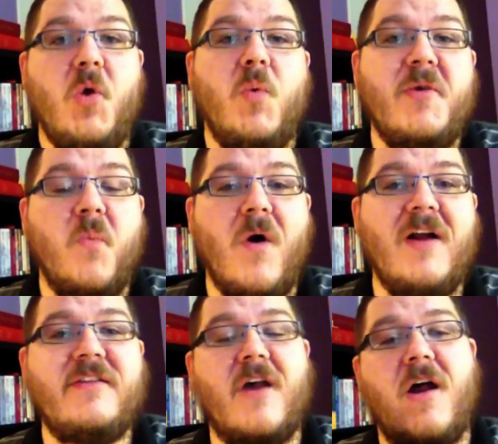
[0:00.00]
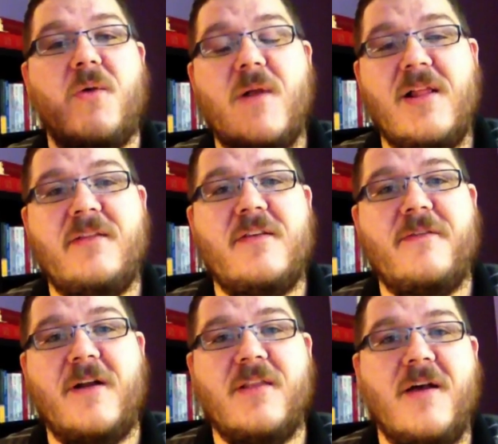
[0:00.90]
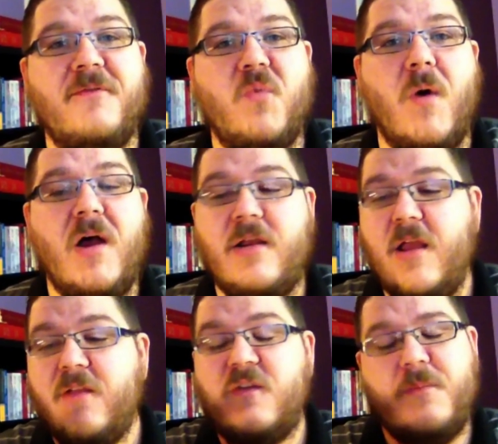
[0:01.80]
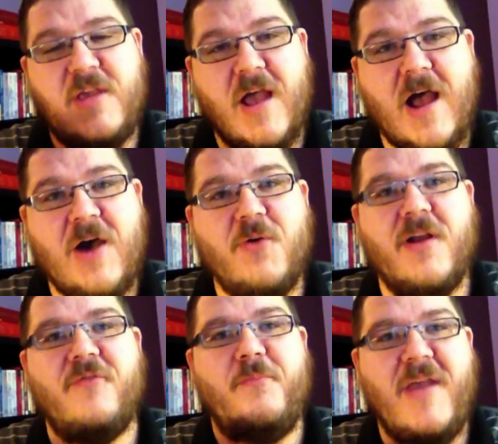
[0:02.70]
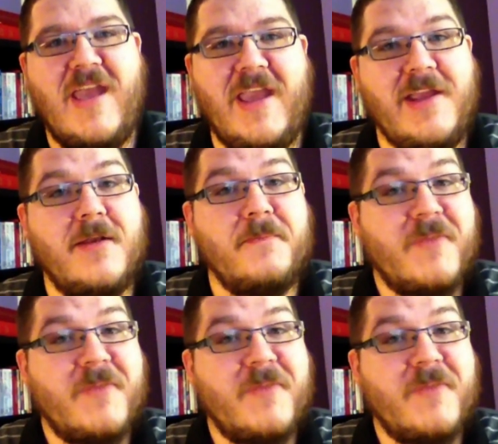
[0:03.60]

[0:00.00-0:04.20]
We want our relative, our loved one, to be out of pain.